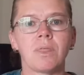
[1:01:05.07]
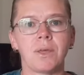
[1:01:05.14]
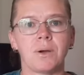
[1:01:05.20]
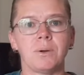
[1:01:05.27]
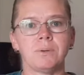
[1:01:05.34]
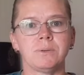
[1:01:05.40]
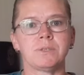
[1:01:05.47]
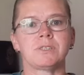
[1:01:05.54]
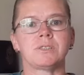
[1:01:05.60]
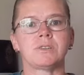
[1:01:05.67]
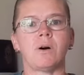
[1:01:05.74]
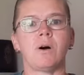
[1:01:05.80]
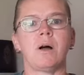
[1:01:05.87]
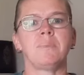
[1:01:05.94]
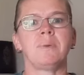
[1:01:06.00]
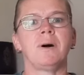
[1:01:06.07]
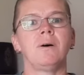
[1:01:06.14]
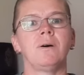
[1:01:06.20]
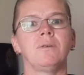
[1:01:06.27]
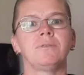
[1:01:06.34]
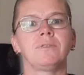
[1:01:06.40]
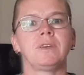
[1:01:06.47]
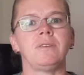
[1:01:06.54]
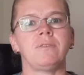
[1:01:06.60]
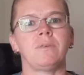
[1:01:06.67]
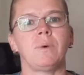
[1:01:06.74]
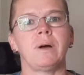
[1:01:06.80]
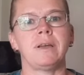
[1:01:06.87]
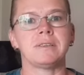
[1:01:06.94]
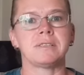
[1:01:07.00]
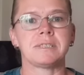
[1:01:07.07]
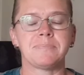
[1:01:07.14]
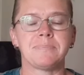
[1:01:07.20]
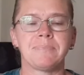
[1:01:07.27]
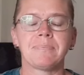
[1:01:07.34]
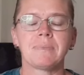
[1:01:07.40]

those type of giveaways.